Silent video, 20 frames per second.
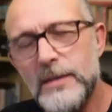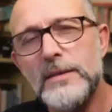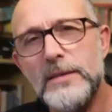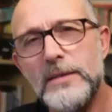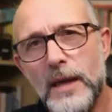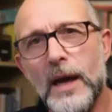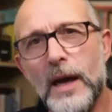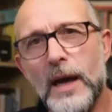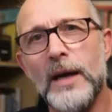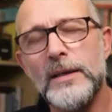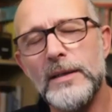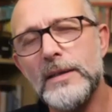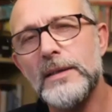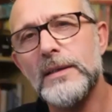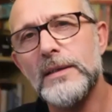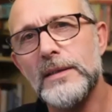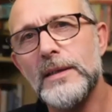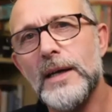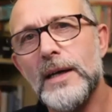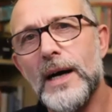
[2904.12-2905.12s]
yeah.
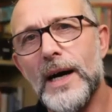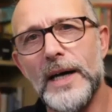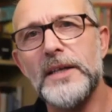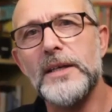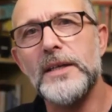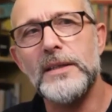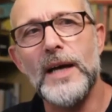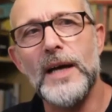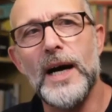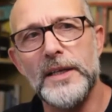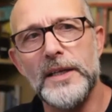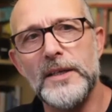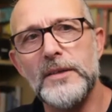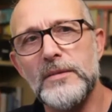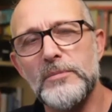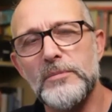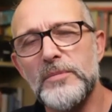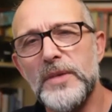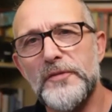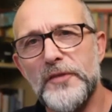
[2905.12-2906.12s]
I had
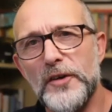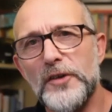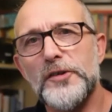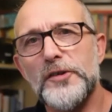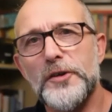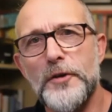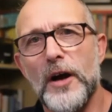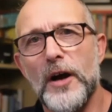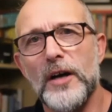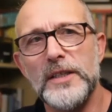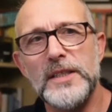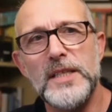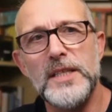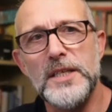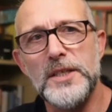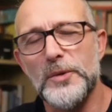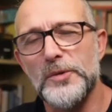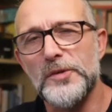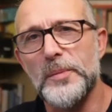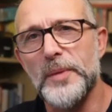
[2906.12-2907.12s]
my first karate teacher
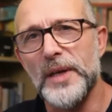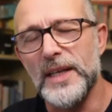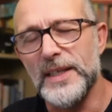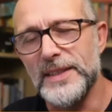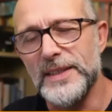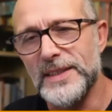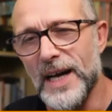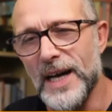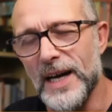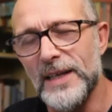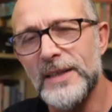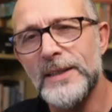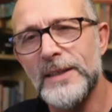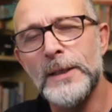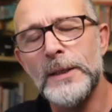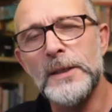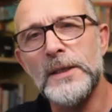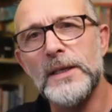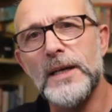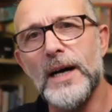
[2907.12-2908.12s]
was a bit like that,
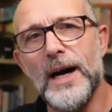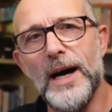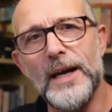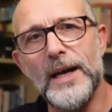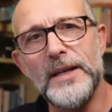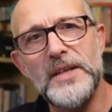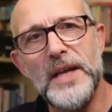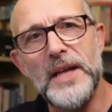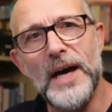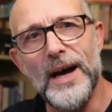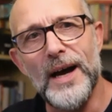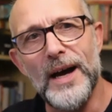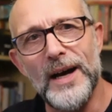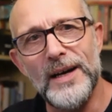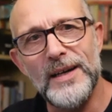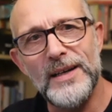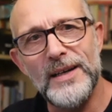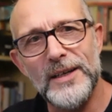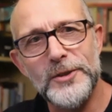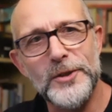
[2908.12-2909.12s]
and I
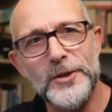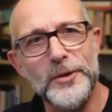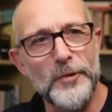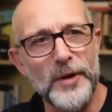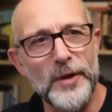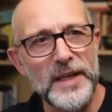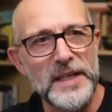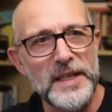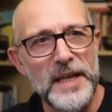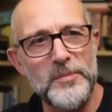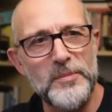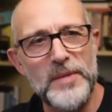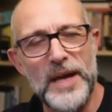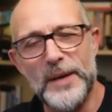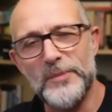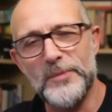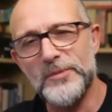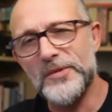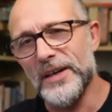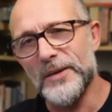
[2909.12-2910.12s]
shouldn't really name
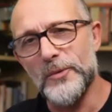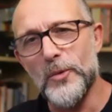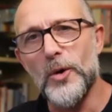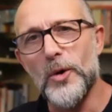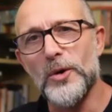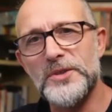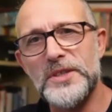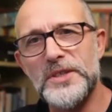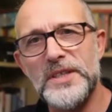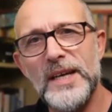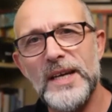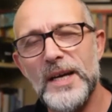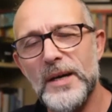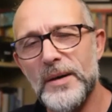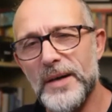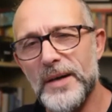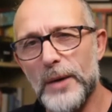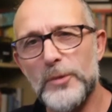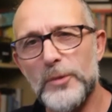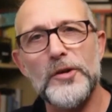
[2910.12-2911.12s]
names. I won't. But
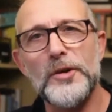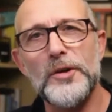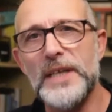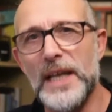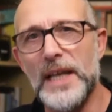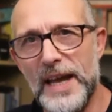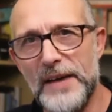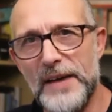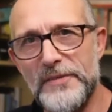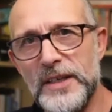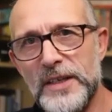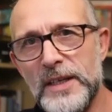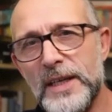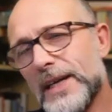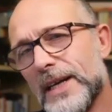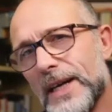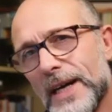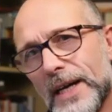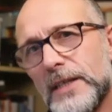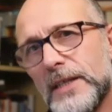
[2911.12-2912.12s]
I was only 11,
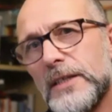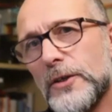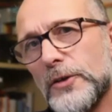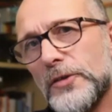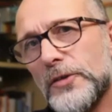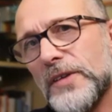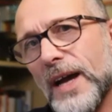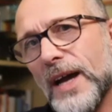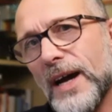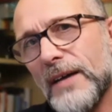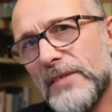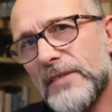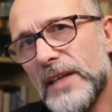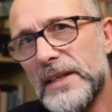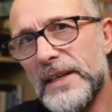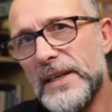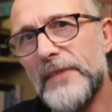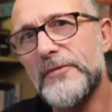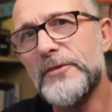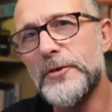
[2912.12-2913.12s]
and he used to have
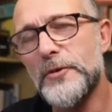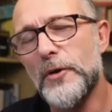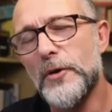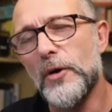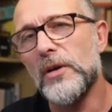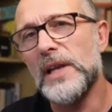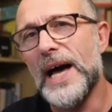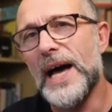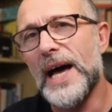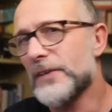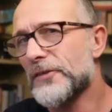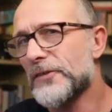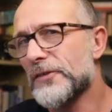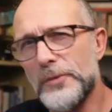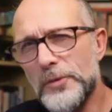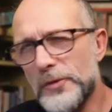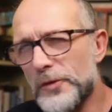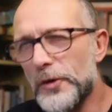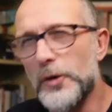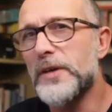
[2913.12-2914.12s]
11-year-old lads, and there was
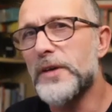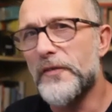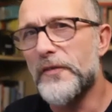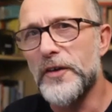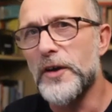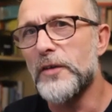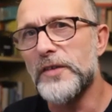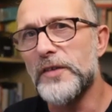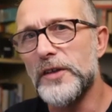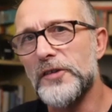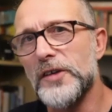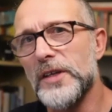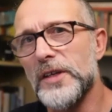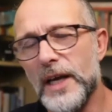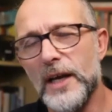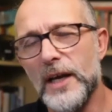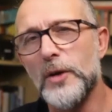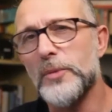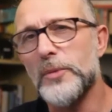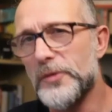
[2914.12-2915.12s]
only a few of us in the
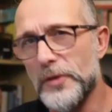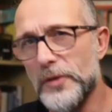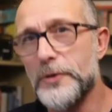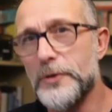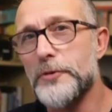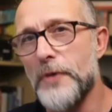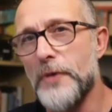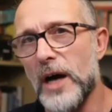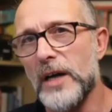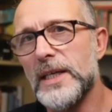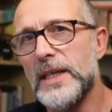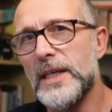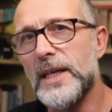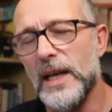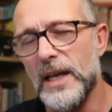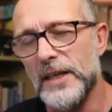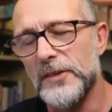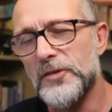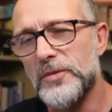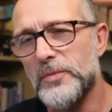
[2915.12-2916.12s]
club. It was a karate
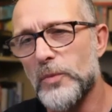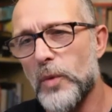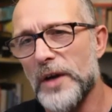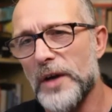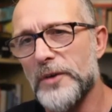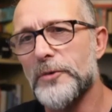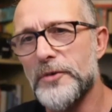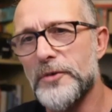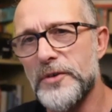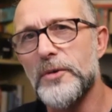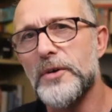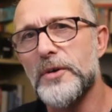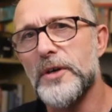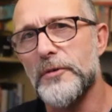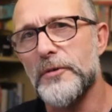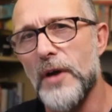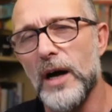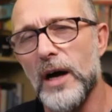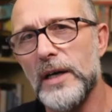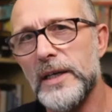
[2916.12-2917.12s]
class, Wadaryu
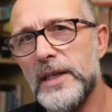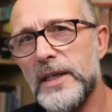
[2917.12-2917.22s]
karate.